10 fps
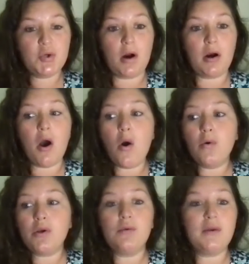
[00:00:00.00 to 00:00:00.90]
our
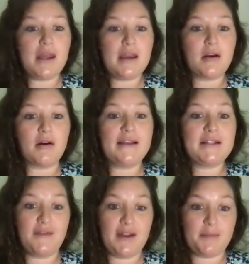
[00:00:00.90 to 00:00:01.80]
own unique
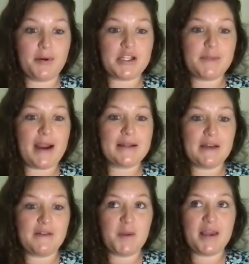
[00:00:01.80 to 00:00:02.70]
creativity and
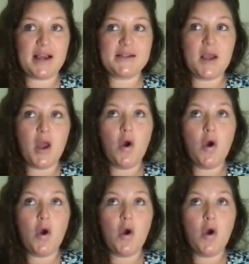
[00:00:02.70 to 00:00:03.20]
perspectives, because